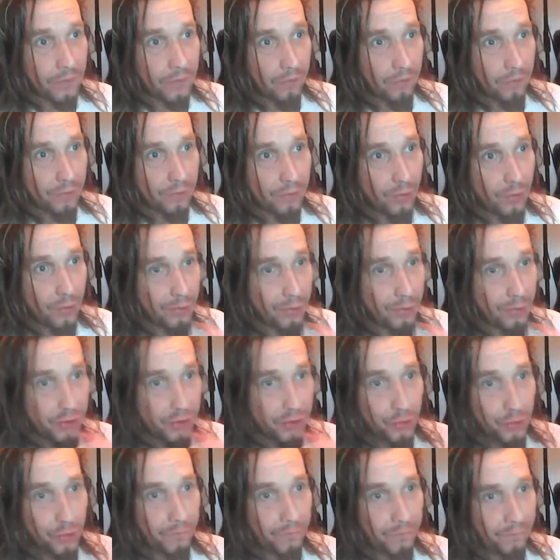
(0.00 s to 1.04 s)
cut my
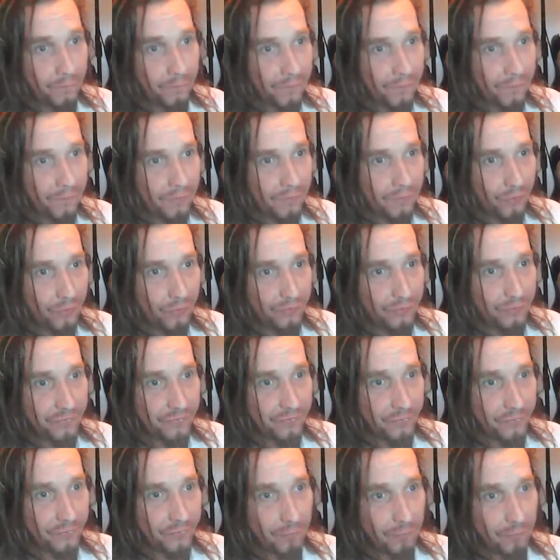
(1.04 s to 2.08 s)
tooth on
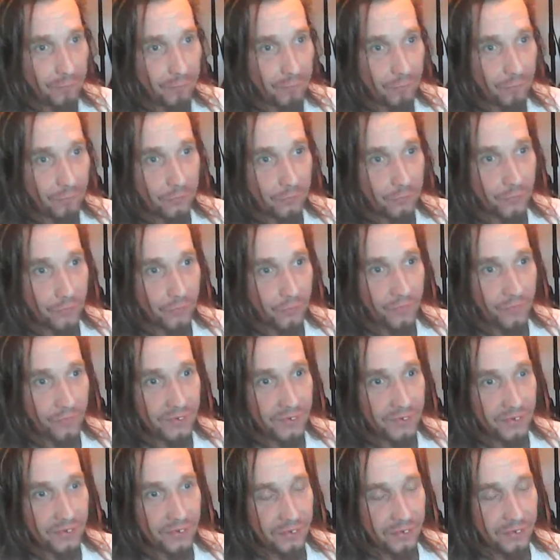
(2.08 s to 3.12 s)
some good things
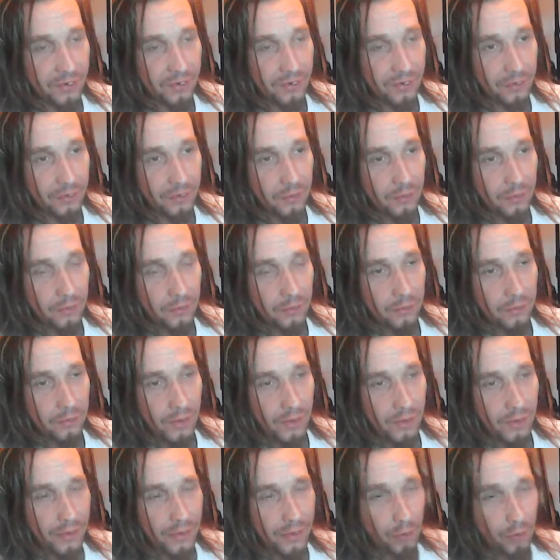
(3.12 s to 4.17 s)
out there.
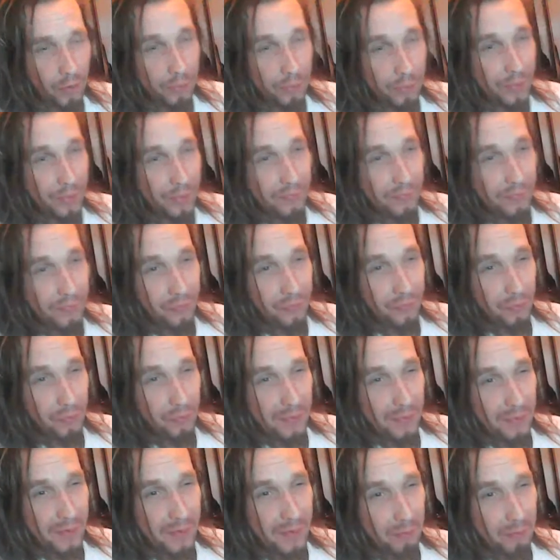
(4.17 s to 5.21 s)
And I would perhaps talk
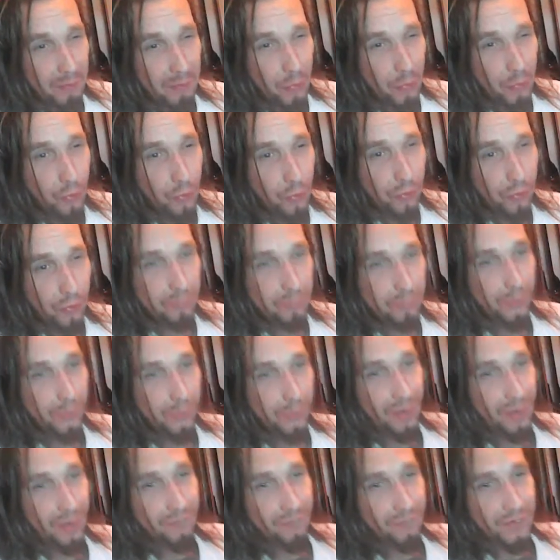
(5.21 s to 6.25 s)
about that more, but I
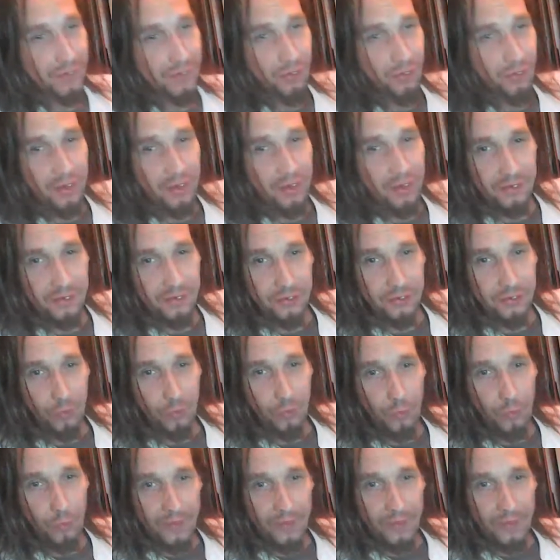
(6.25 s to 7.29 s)
haven't really got anything to go
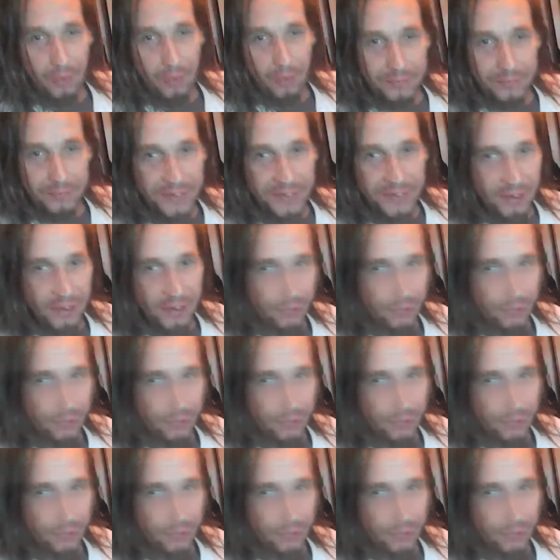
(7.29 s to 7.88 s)
with it. I'm sat in a